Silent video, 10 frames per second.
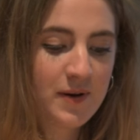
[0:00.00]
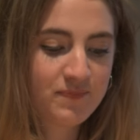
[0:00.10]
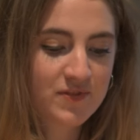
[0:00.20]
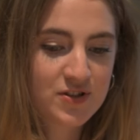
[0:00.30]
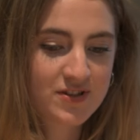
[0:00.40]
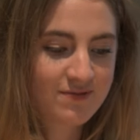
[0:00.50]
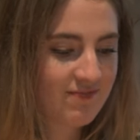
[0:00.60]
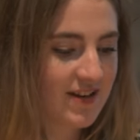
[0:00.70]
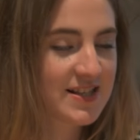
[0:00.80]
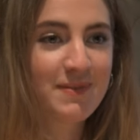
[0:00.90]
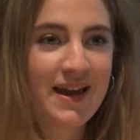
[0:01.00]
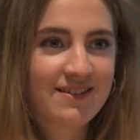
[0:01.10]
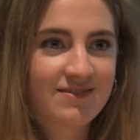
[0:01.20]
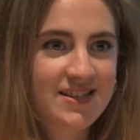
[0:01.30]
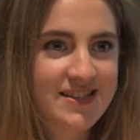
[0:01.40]
um, just
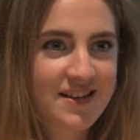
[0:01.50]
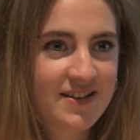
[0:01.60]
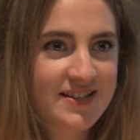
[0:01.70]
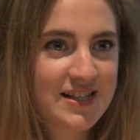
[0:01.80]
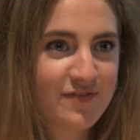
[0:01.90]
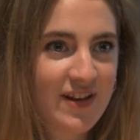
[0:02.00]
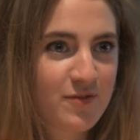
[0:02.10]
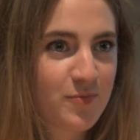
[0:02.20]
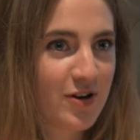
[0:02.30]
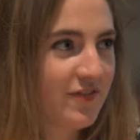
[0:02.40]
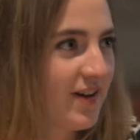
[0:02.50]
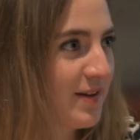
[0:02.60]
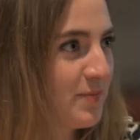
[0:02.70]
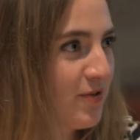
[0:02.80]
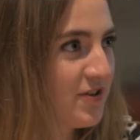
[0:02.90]
explain the society's flavour
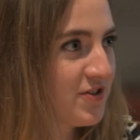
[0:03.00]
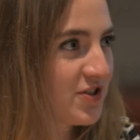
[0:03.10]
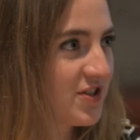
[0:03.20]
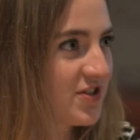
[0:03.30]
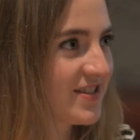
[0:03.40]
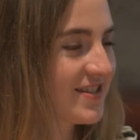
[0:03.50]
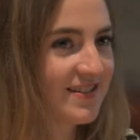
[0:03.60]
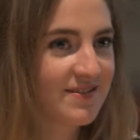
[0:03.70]
profiling approach and just